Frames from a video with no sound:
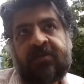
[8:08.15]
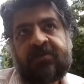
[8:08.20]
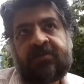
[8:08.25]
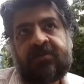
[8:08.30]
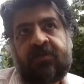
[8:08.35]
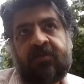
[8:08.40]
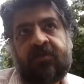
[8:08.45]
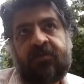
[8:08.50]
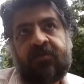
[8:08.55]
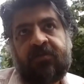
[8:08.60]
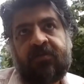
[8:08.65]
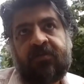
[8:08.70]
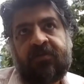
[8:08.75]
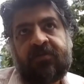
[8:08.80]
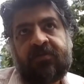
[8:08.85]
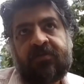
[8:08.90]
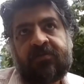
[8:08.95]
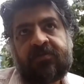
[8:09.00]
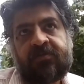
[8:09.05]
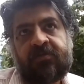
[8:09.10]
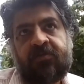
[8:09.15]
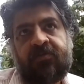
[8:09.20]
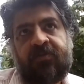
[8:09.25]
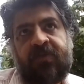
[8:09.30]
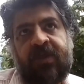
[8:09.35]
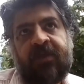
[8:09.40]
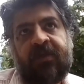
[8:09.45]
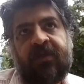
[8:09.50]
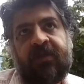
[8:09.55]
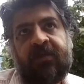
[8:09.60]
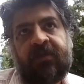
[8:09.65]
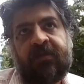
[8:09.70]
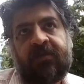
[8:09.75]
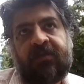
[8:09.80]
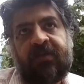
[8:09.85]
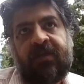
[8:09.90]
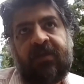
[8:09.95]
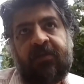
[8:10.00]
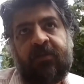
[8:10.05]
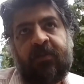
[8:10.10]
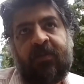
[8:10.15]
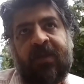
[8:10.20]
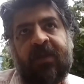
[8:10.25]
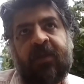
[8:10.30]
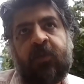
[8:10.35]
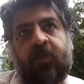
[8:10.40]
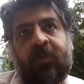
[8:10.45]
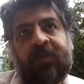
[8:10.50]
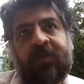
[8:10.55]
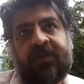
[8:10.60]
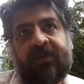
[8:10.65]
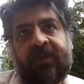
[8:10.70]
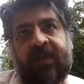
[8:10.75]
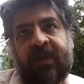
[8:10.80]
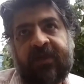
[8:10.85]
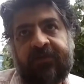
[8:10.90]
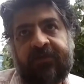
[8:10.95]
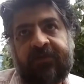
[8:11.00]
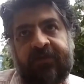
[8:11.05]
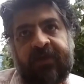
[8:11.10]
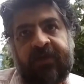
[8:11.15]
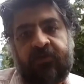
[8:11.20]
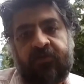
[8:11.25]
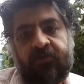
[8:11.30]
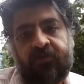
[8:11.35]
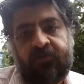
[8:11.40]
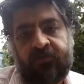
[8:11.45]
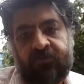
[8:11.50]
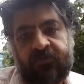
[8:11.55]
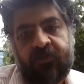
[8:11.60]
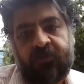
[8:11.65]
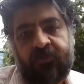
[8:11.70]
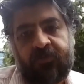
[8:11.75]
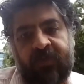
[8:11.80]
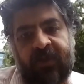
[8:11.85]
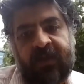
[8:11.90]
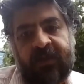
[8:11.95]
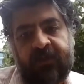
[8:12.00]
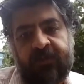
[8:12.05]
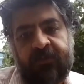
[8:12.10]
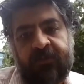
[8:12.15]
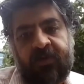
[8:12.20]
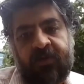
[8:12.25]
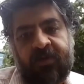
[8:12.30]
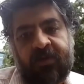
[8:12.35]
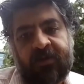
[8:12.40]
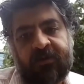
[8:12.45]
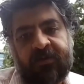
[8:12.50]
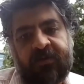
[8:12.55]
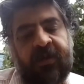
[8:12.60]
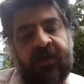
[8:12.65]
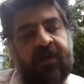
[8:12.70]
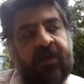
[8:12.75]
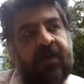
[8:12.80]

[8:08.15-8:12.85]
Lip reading: So many wouldn't agree to play the part,